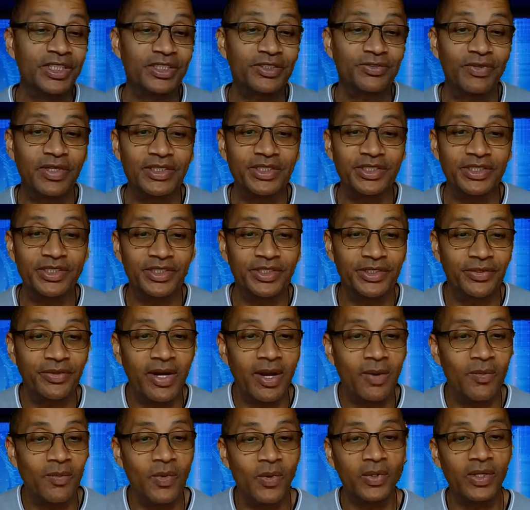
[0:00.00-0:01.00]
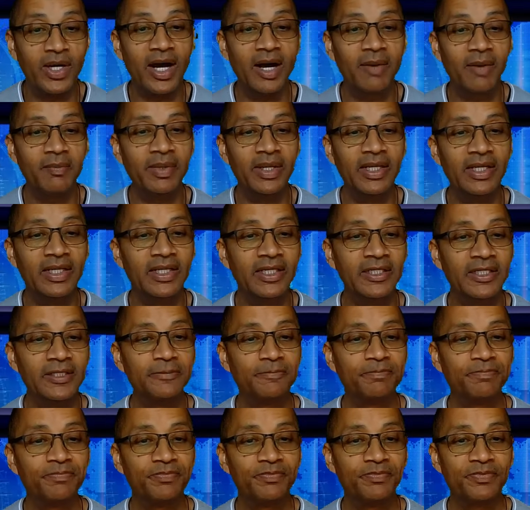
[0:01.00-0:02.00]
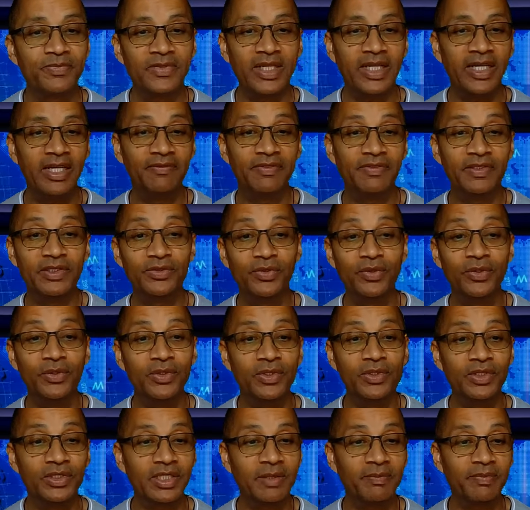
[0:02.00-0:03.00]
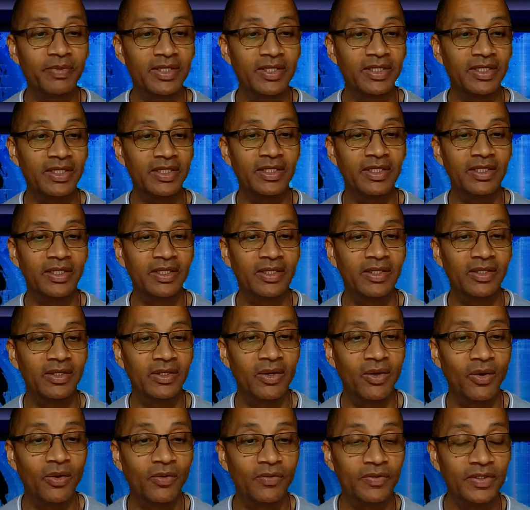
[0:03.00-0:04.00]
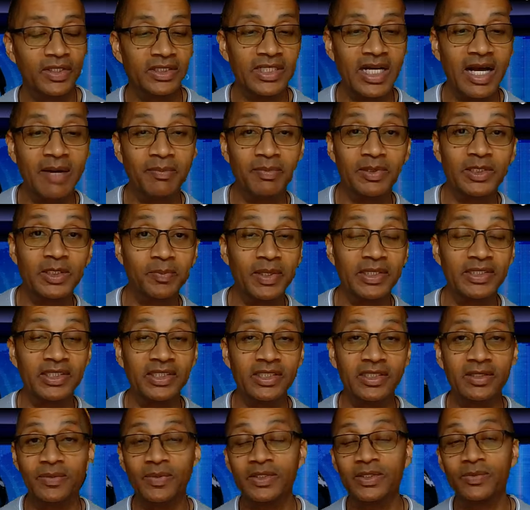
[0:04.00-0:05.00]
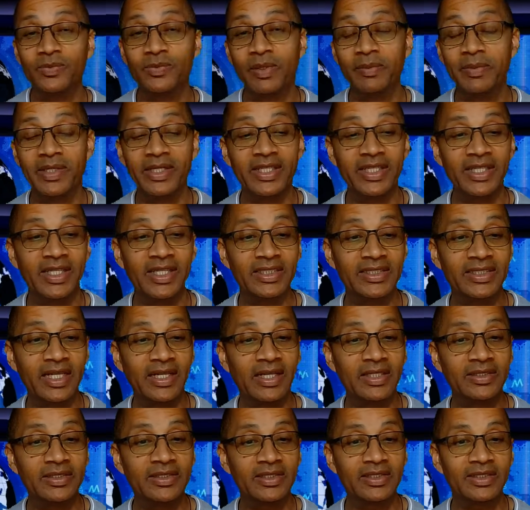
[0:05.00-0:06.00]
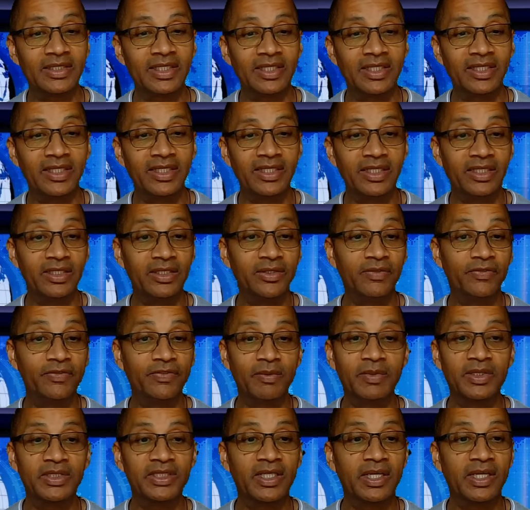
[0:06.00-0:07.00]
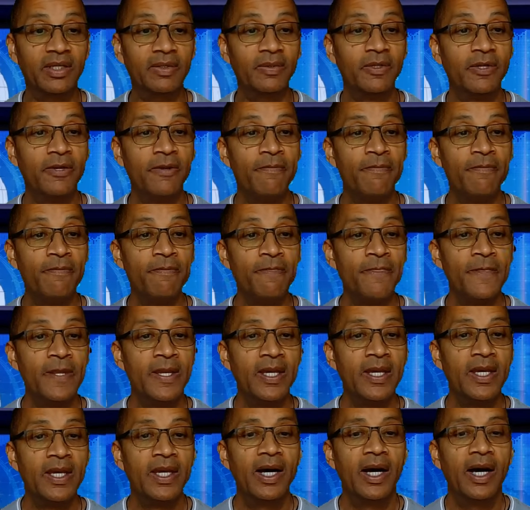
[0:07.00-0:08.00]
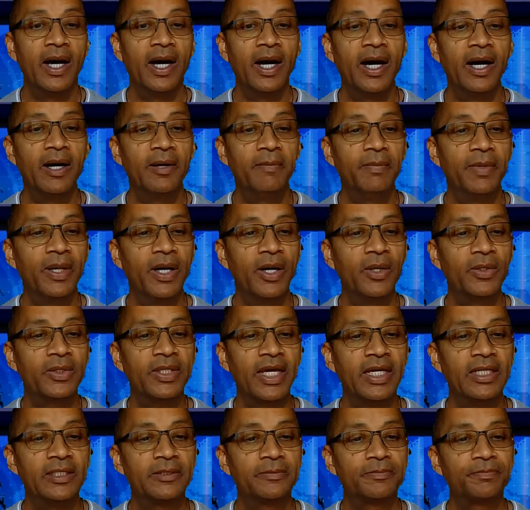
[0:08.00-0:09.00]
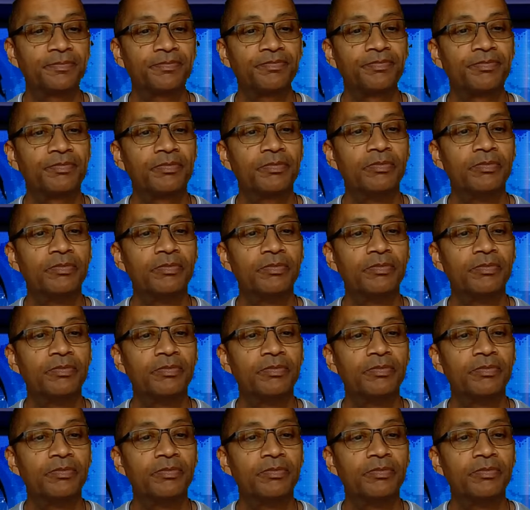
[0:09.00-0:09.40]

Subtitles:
Just rest assured, I won't comment. And if it's rude or something or over the top, especially towards women or kids, I'll just delete it and you from the channel. Okay.